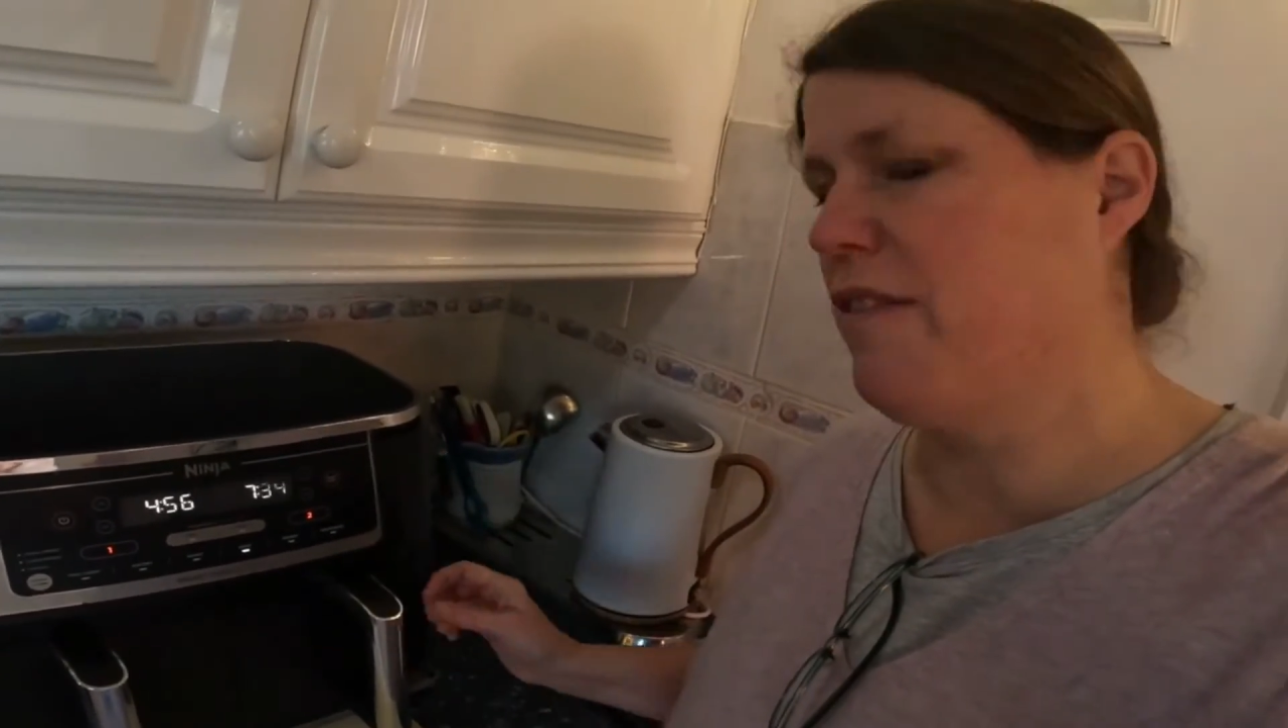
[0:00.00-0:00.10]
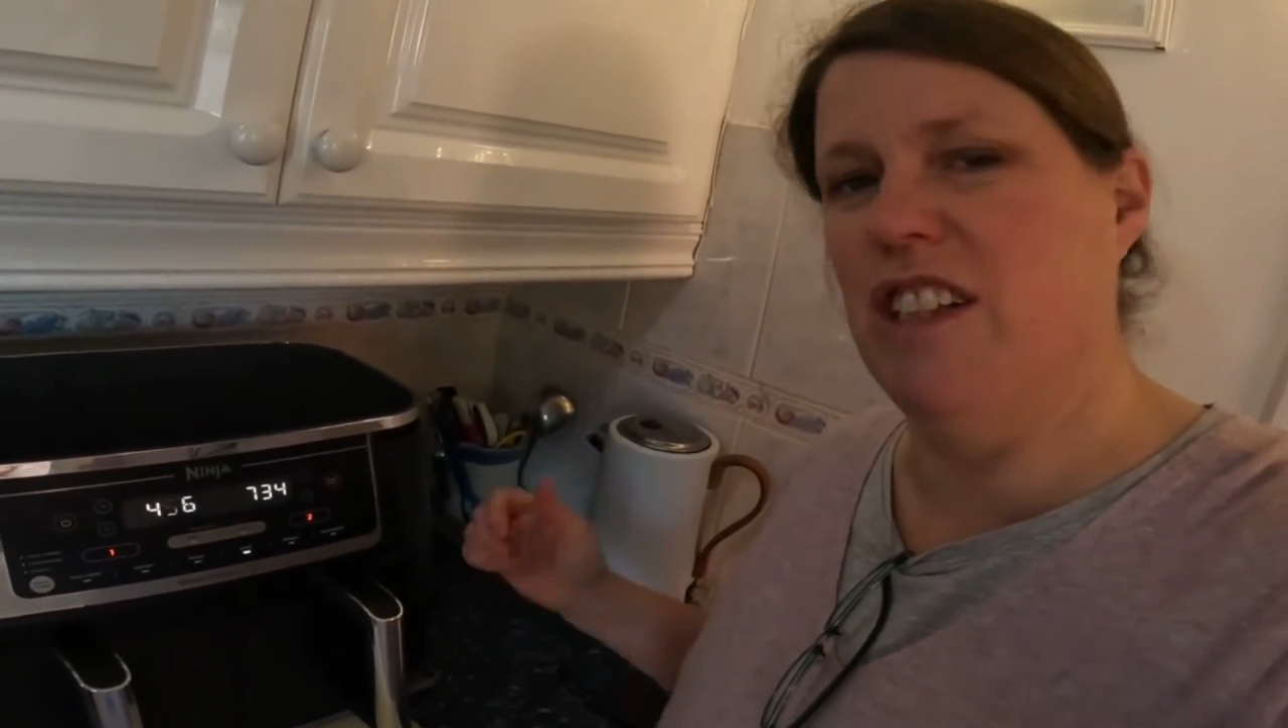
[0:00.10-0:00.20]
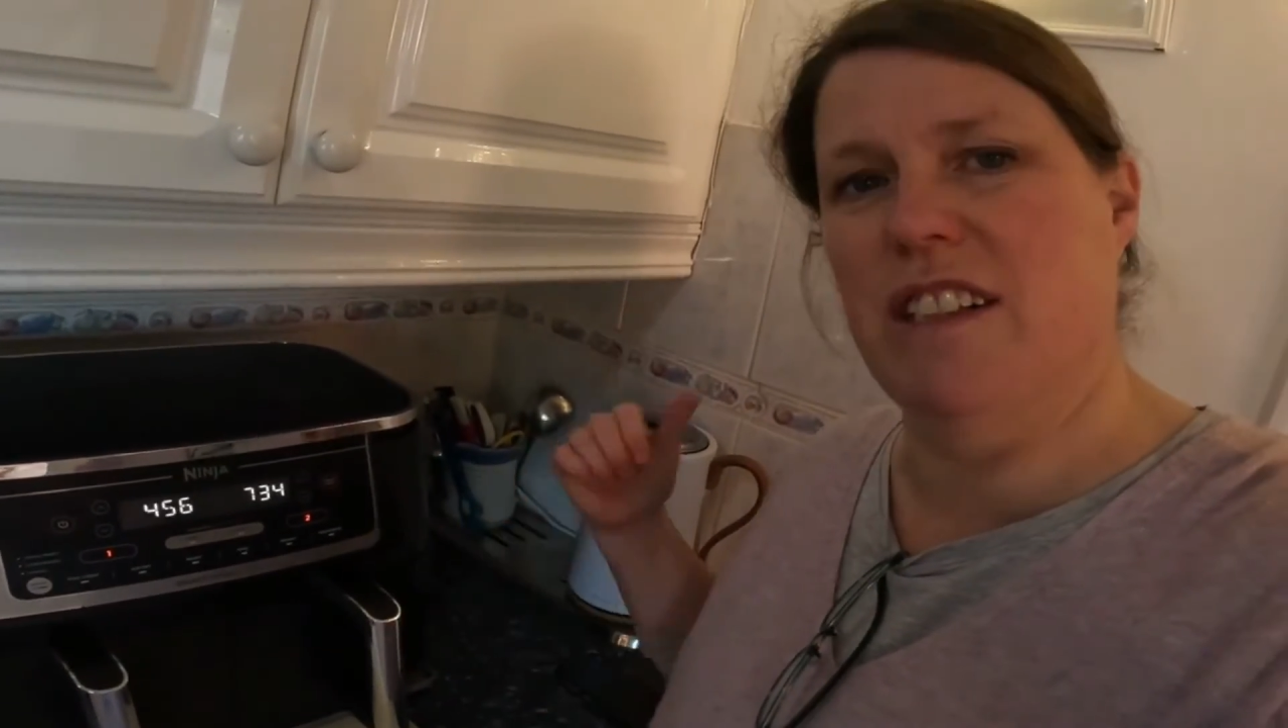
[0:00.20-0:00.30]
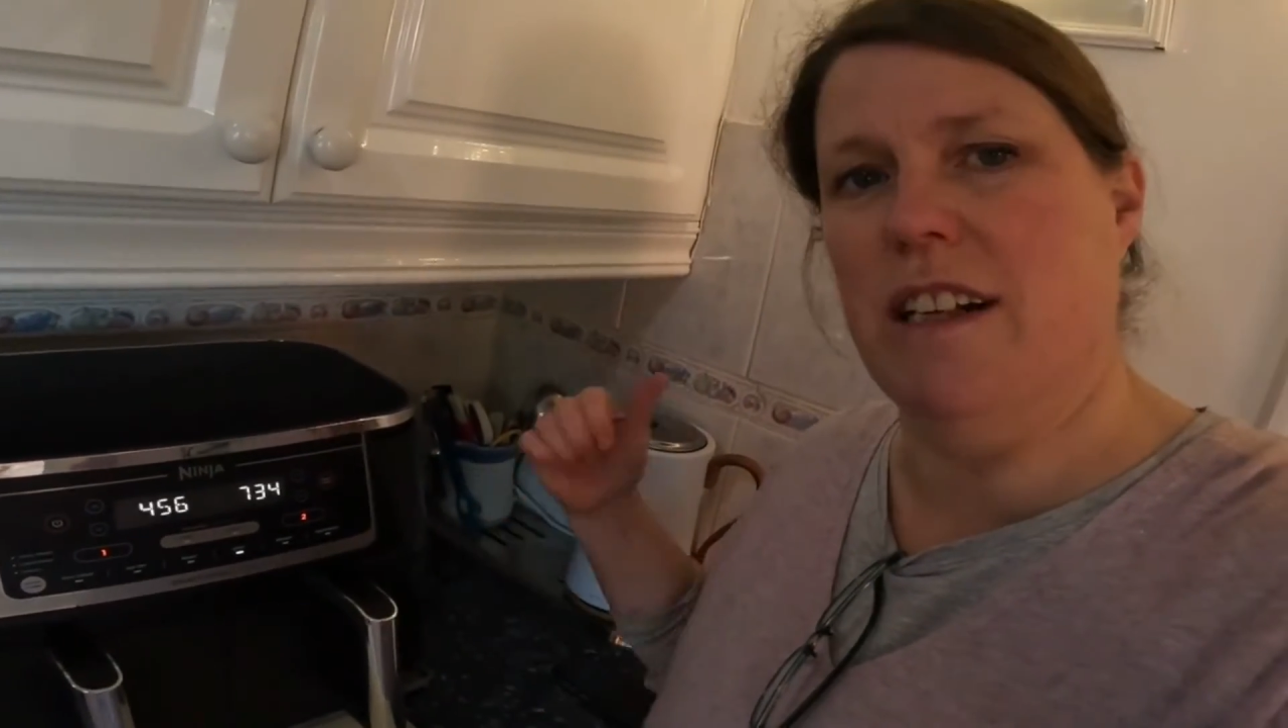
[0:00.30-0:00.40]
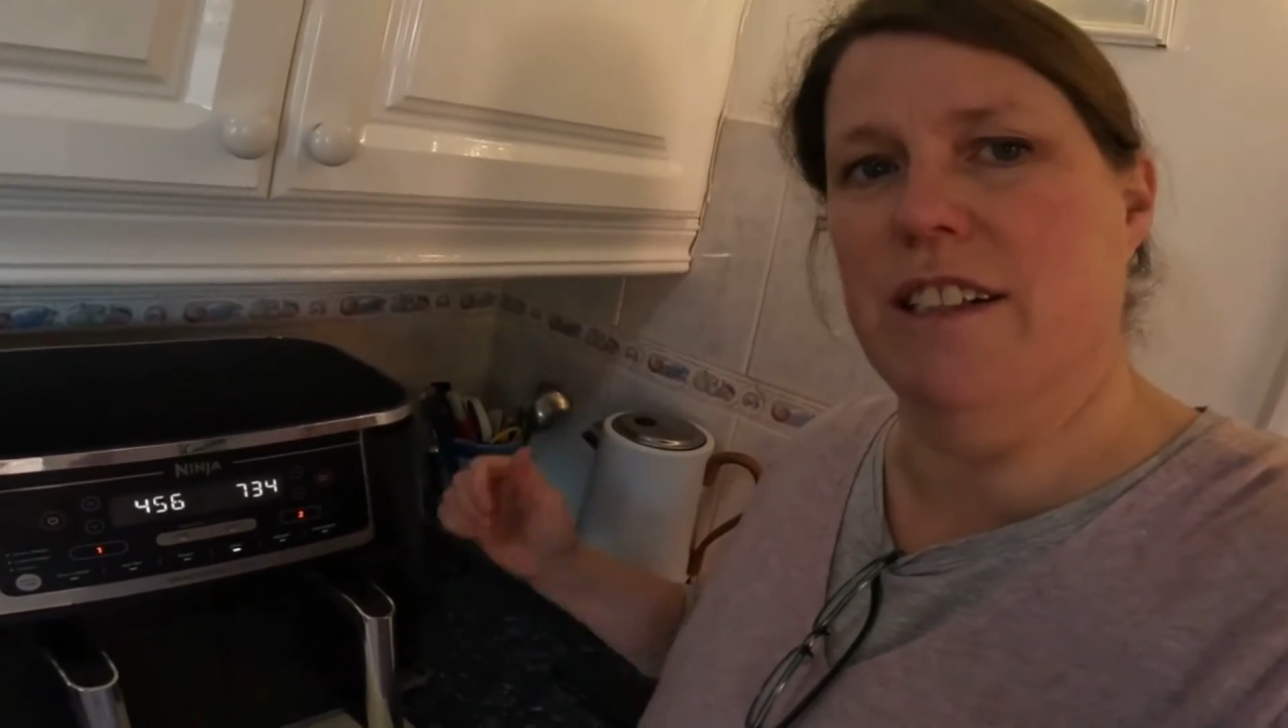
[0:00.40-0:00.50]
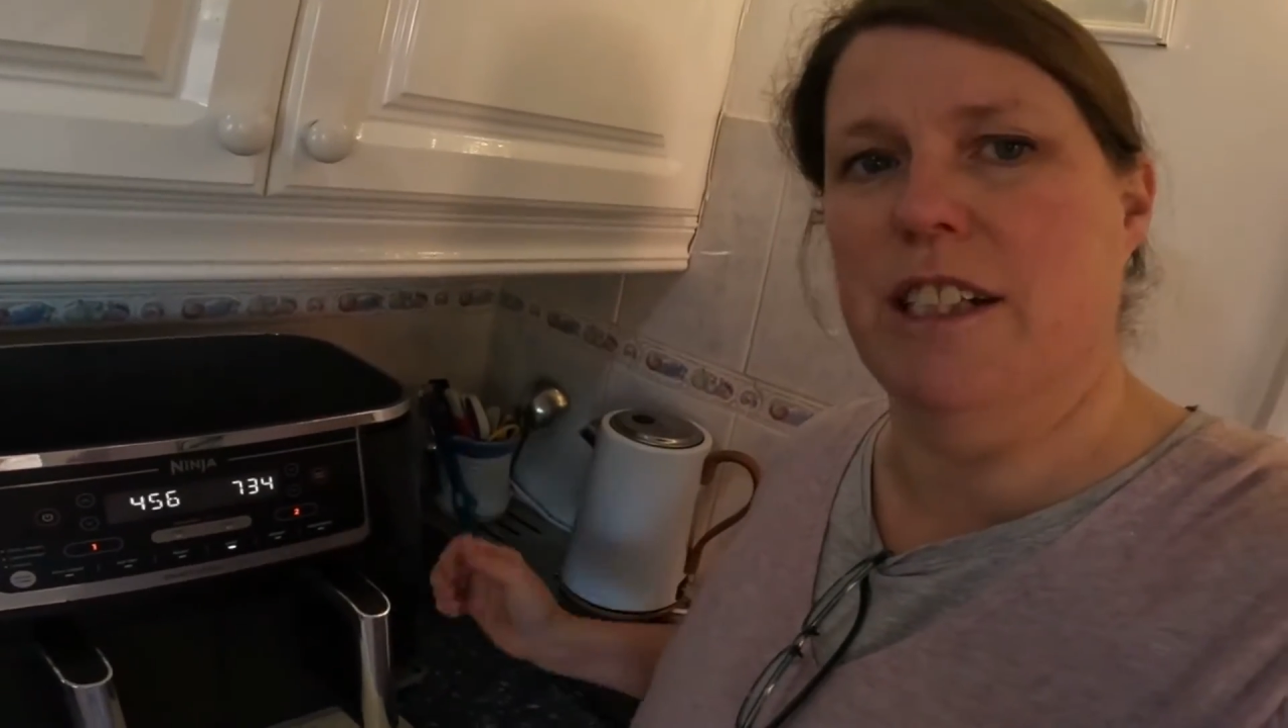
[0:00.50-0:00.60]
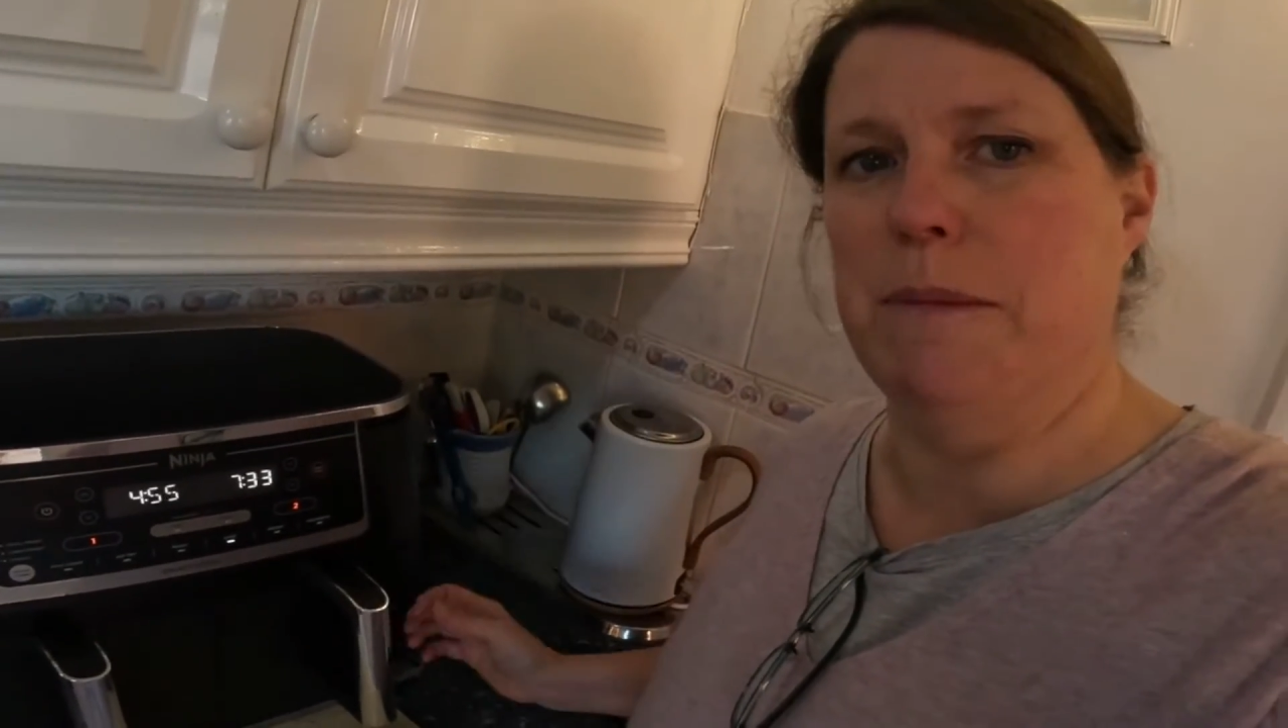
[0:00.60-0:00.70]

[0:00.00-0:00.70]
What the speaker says: I've just done